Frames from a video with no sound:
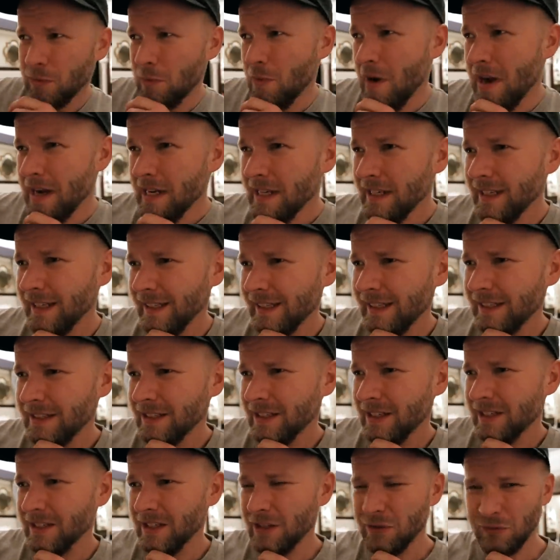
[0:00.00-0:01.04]
One, it's
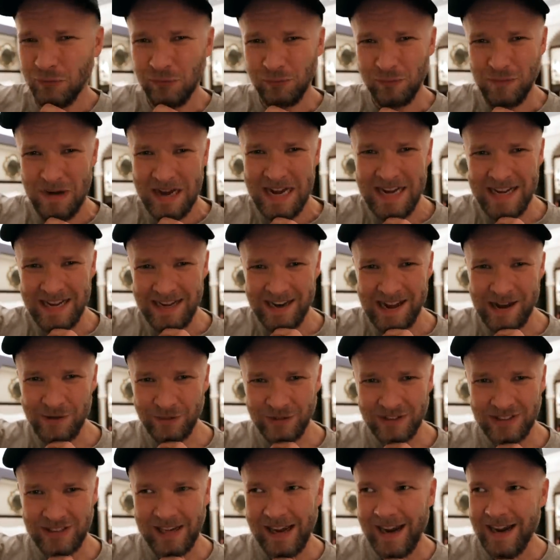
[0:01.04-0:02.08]
because it's raining
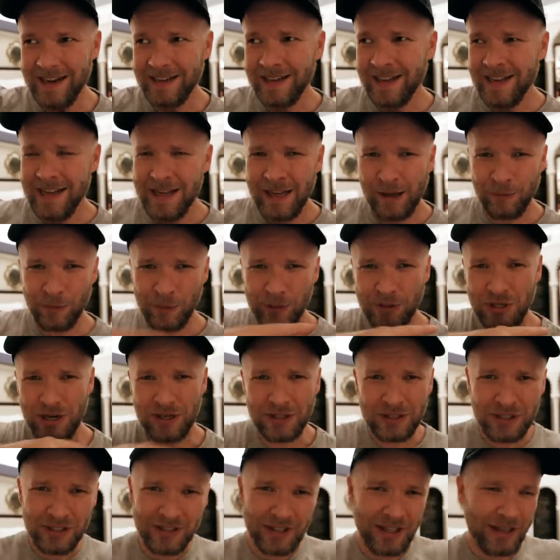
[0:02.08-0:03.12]
outside. And we were
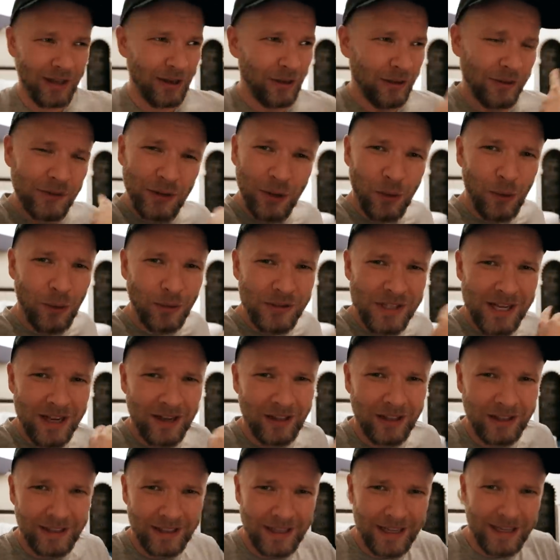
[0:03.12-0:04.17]
talking to the, the
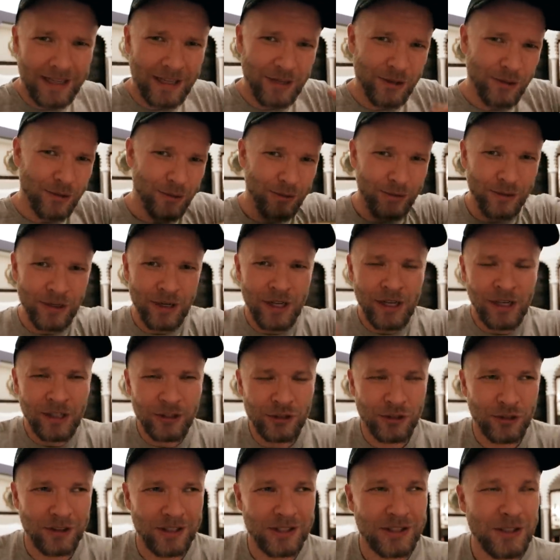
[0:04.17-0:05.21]
hotel lady who
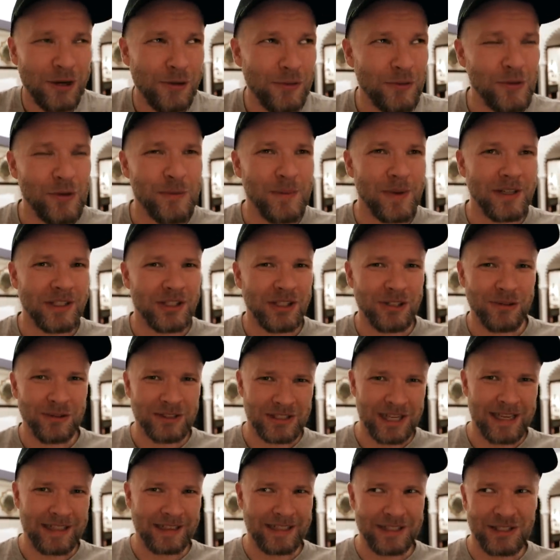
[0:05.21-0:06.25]
showed us our room and she was
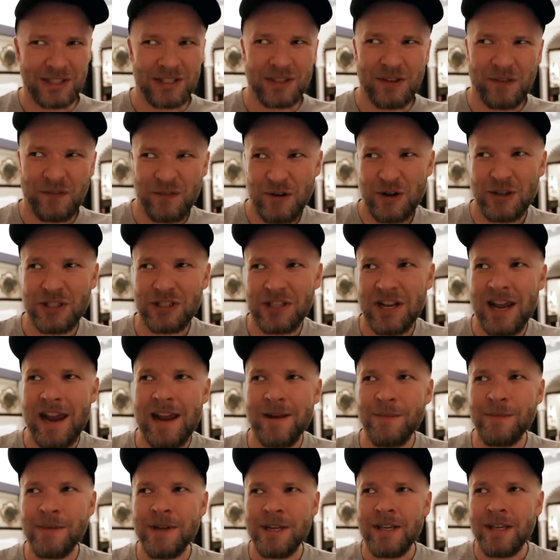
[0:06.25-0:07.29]
saying this is the first
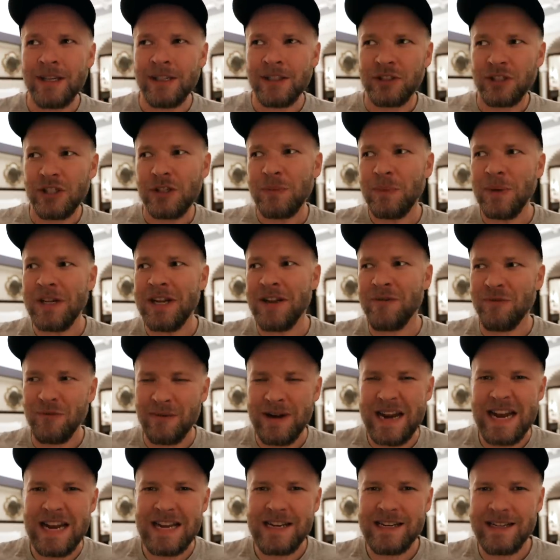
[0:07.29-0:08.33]
time she's been in
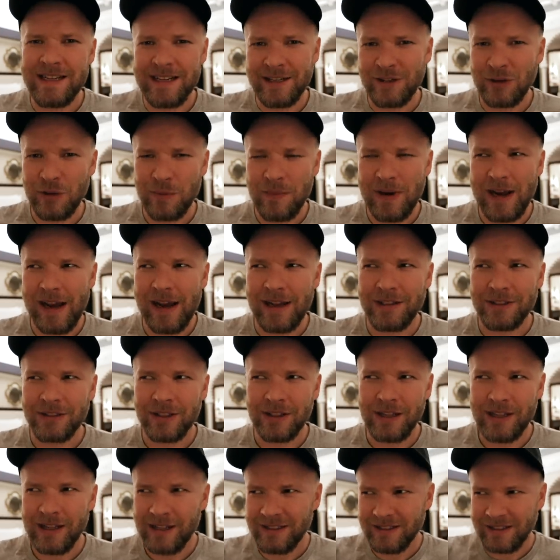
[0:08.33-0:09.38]
rain in Dubai.
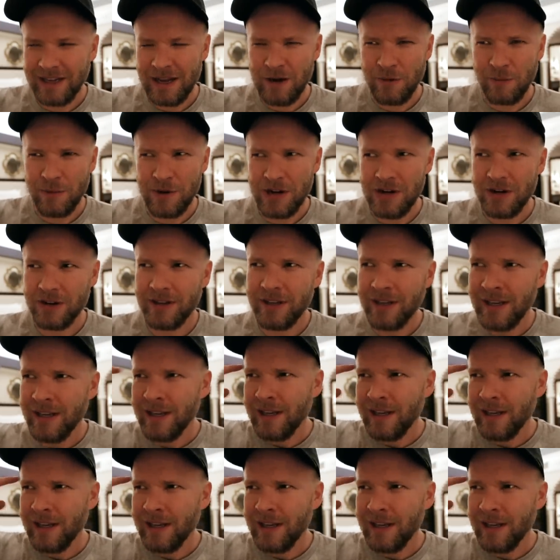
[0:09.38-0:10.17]
So that's kind of weird.